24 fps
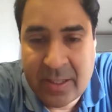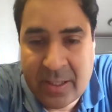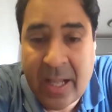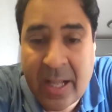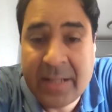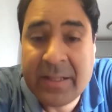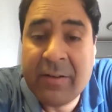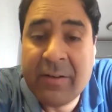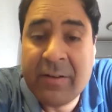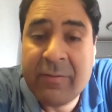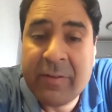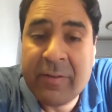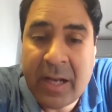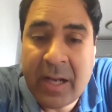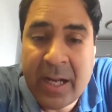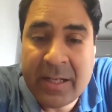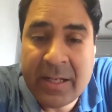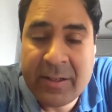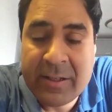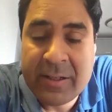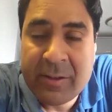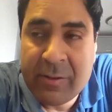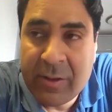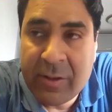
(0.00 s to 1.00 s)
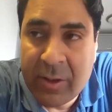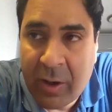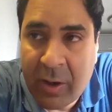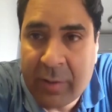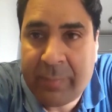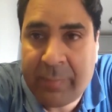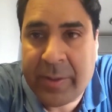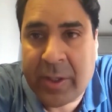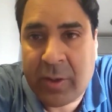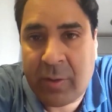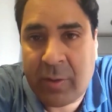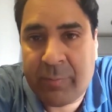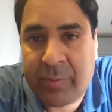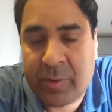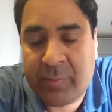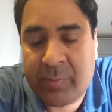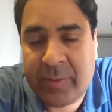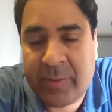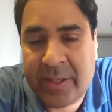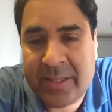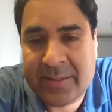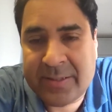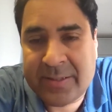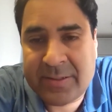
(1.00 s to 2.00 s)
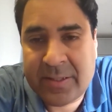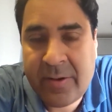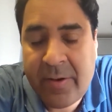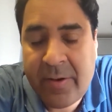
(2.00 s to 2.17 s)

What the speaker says: And it will not be compromised.